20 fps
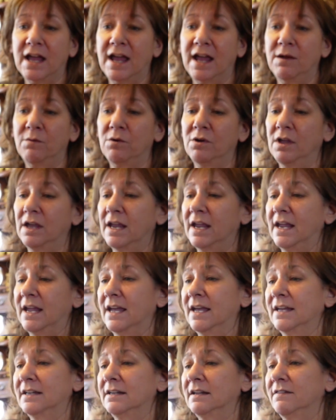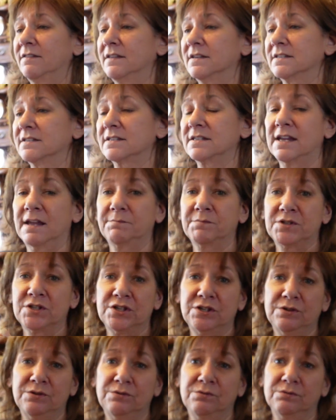I will add this
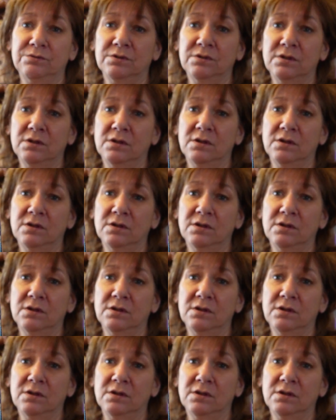Neptune